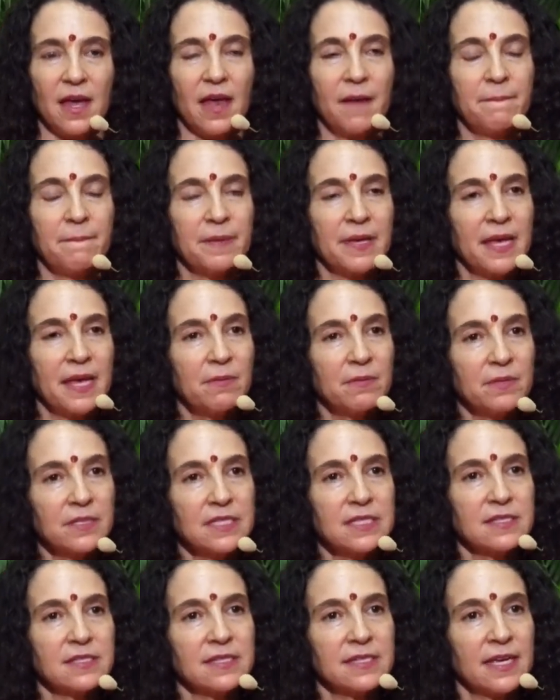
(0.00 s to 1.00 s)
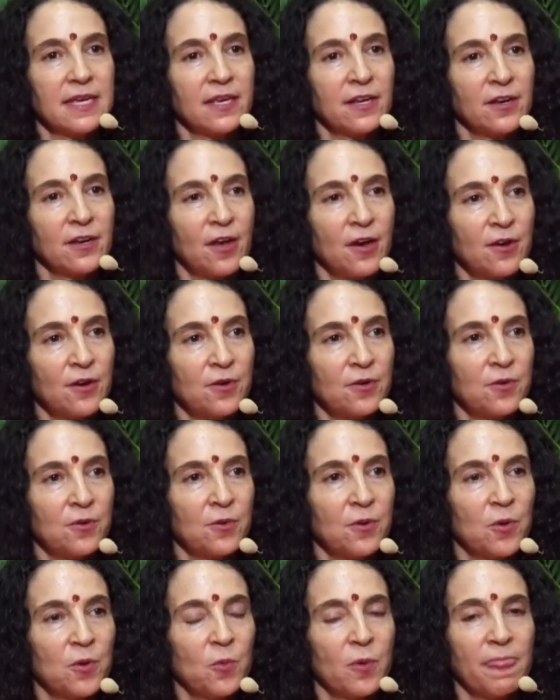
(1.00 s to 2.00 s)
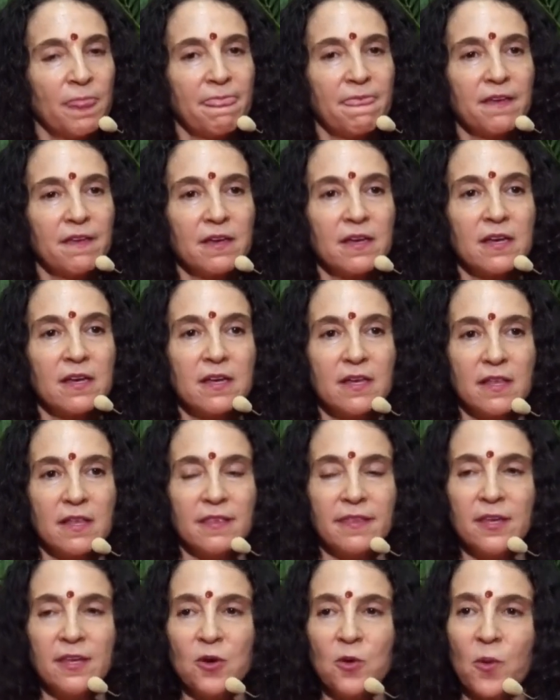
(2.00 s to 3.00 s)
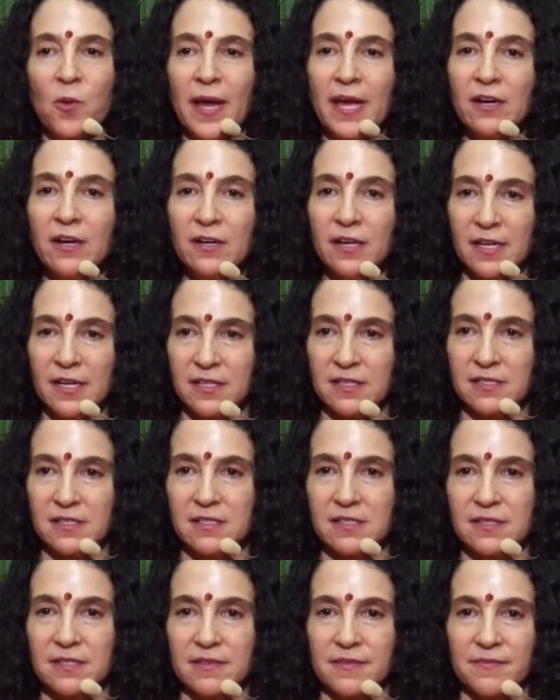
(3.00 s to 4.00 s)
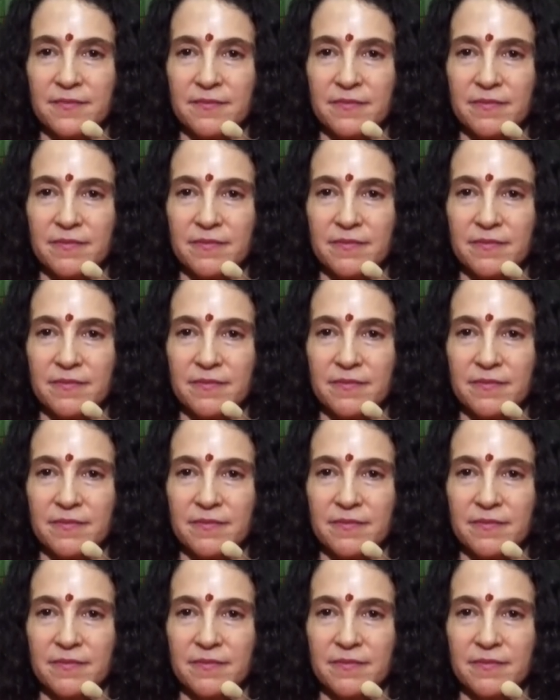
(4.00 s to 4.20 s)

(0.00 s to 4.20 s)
And be able to say no with the awareness